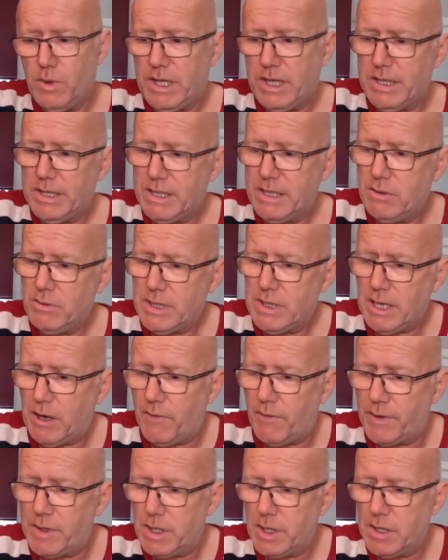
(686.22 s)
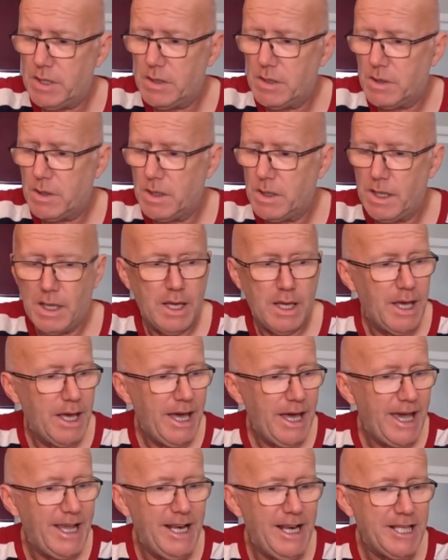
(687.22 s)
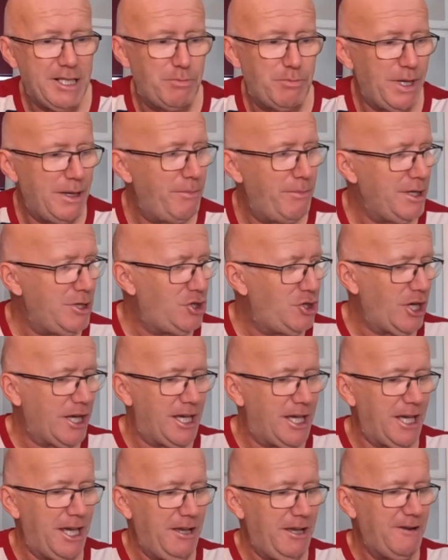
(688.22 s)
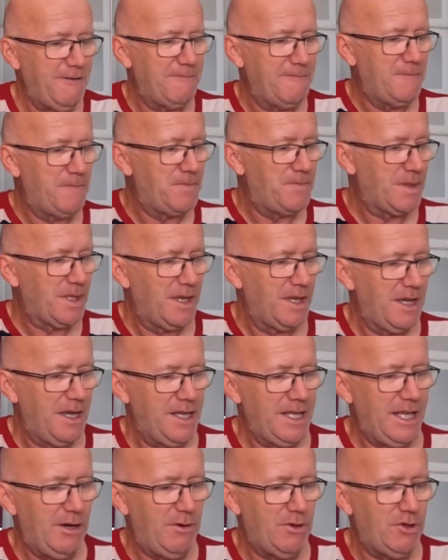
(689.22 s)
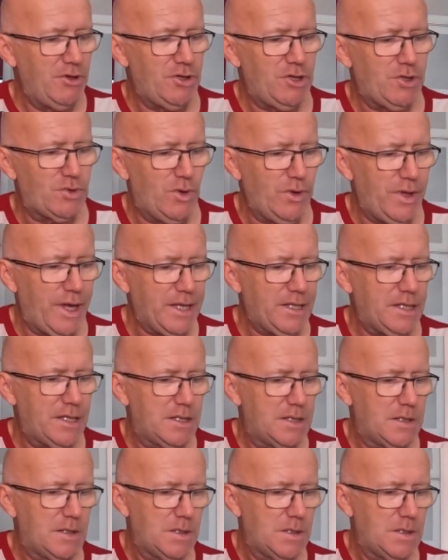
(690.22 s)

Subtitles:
We can still salvage it. Hey, let's be a bit cheeky. Now I just saw that.